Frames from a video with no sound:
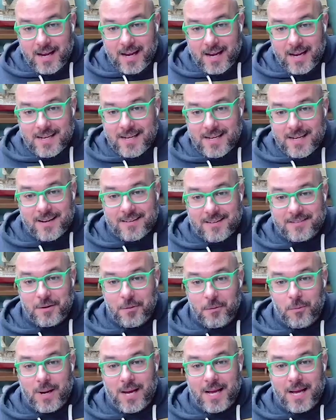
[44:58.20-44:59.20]
Indiana's going
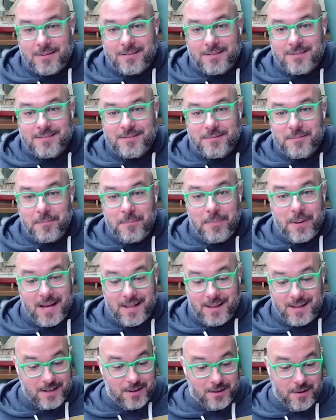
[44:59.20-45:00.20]
to win by
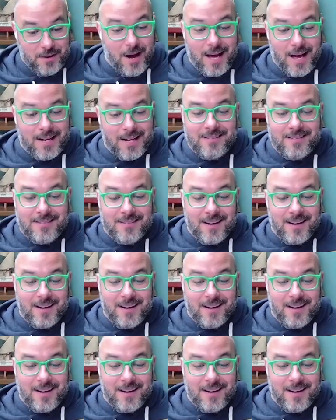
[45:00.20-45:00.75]
like a lot.